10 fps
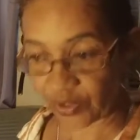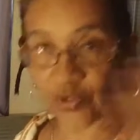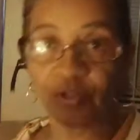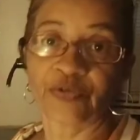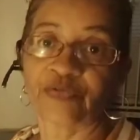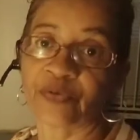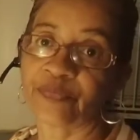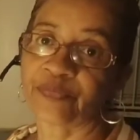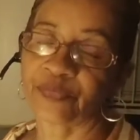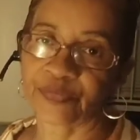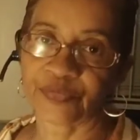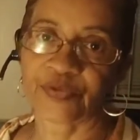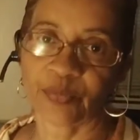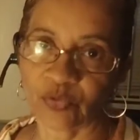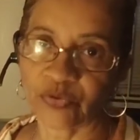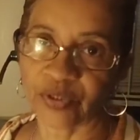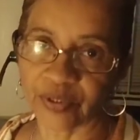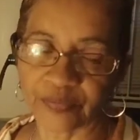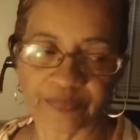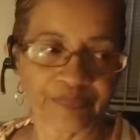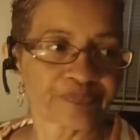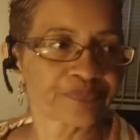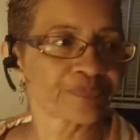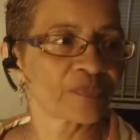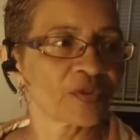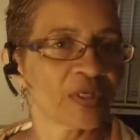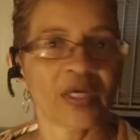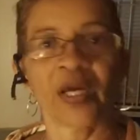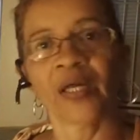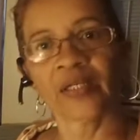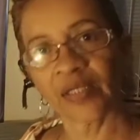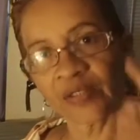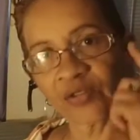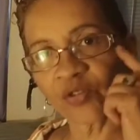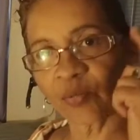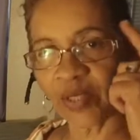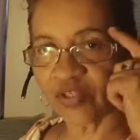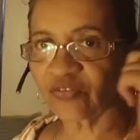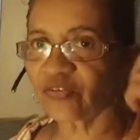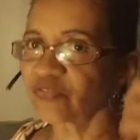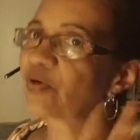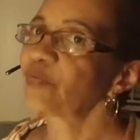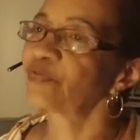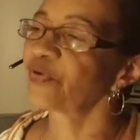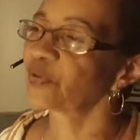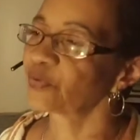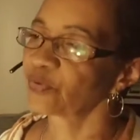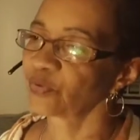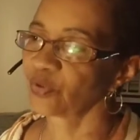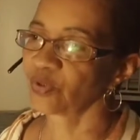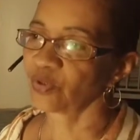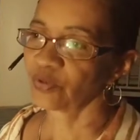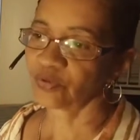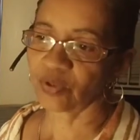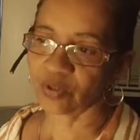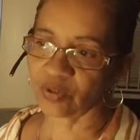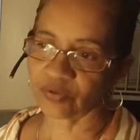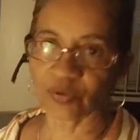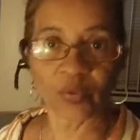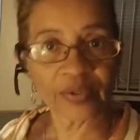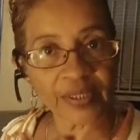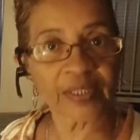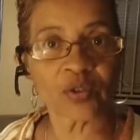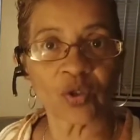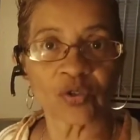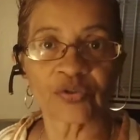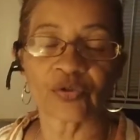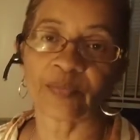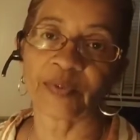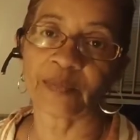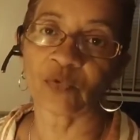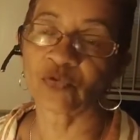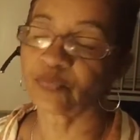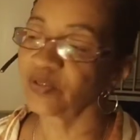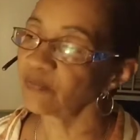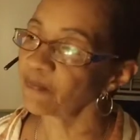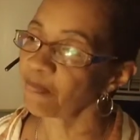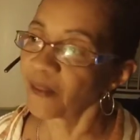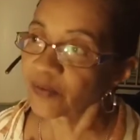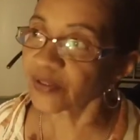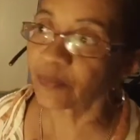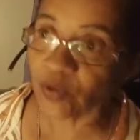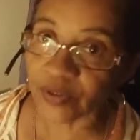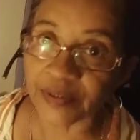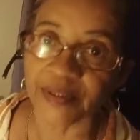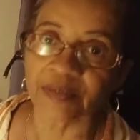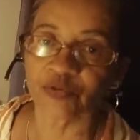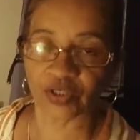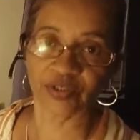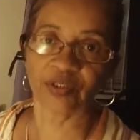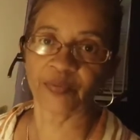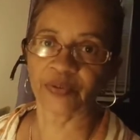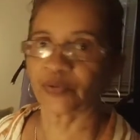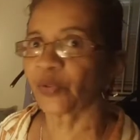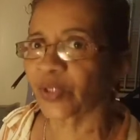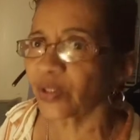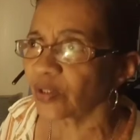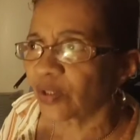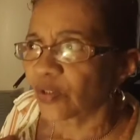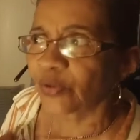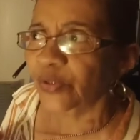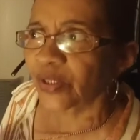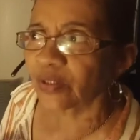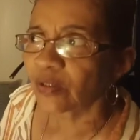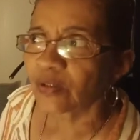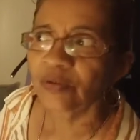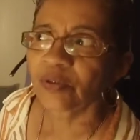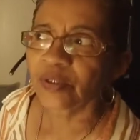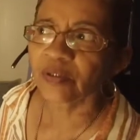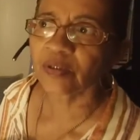I caught it from the moving guy, and my instincts never fail. The one that I called, that normally moves me. He kept looking at him, checking up on him. You okay? You okay? You okay?